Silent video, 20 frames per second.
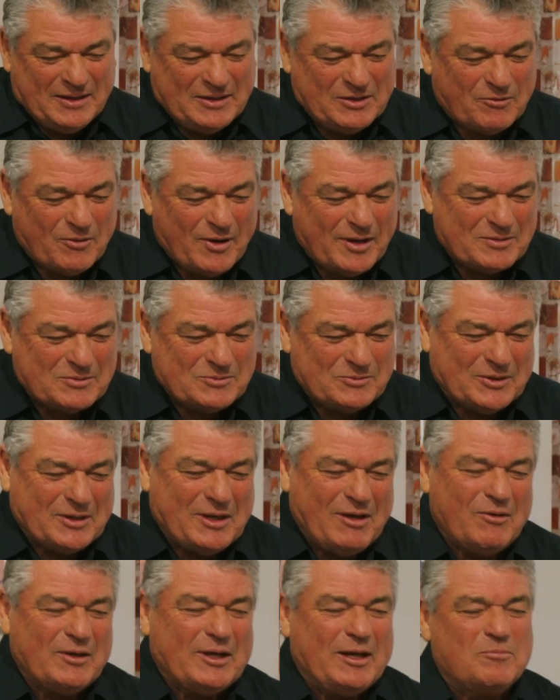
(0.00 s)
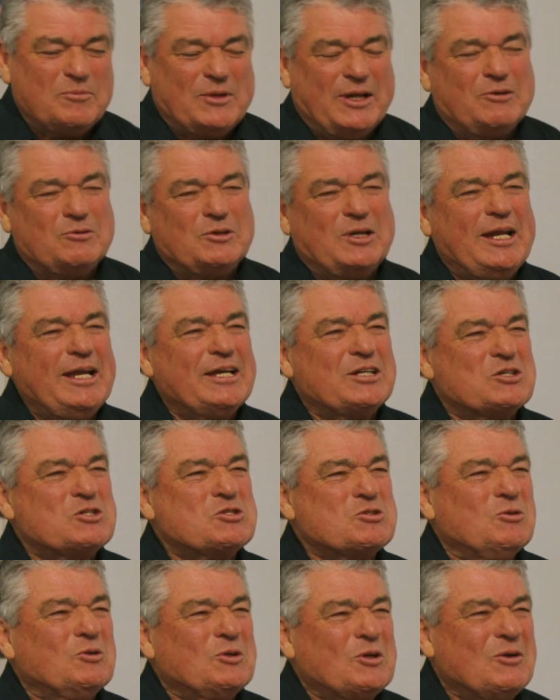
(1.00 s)
Anyway, we're going up there, and he had
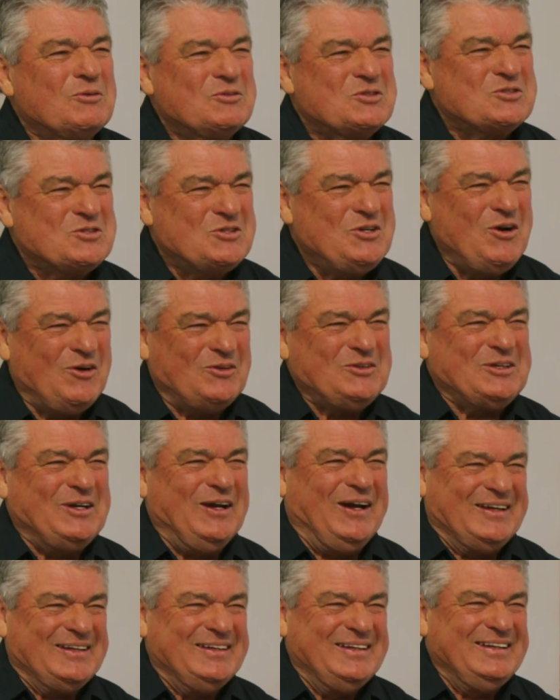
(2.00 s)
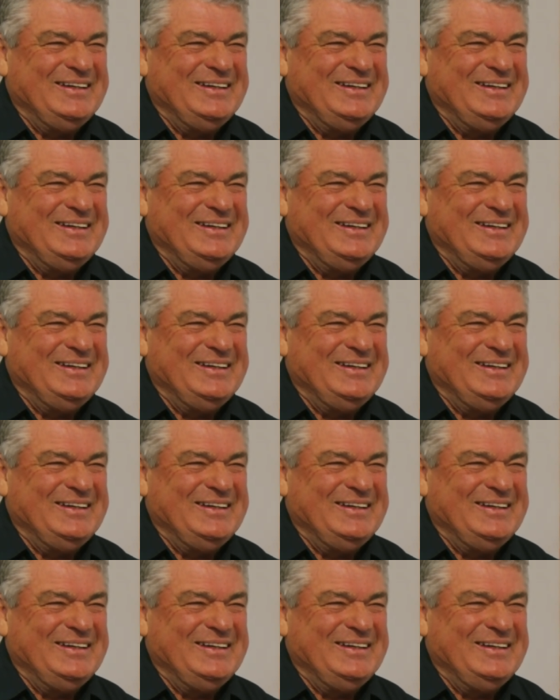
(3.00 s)
a shorn off shotgun.